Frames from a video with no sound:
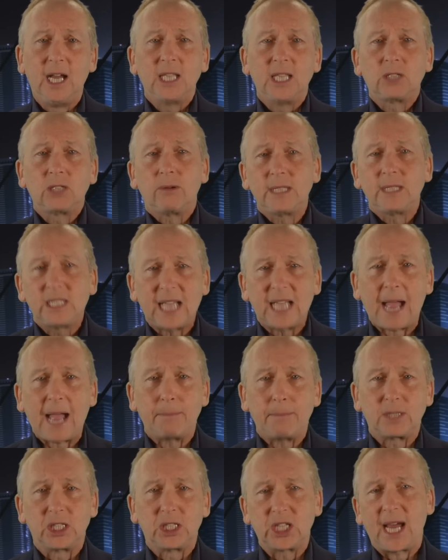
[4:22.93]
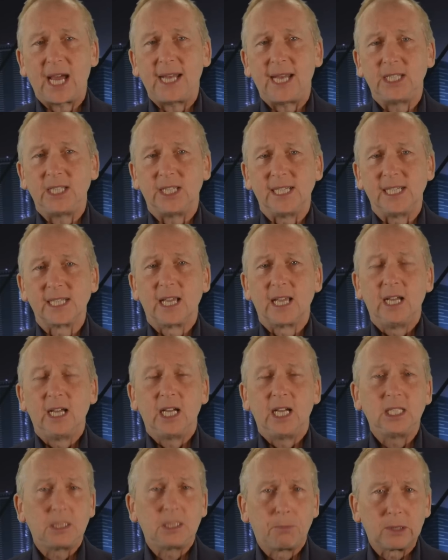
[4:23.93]
to adapt to challenges
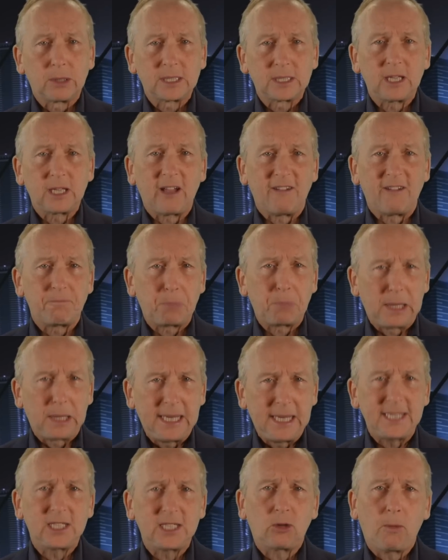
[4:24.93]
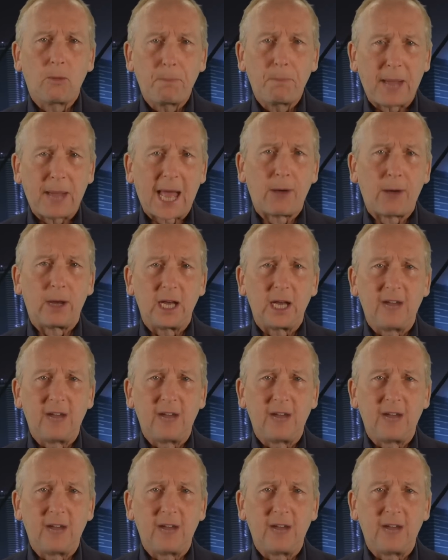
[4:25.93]
and to preserve political power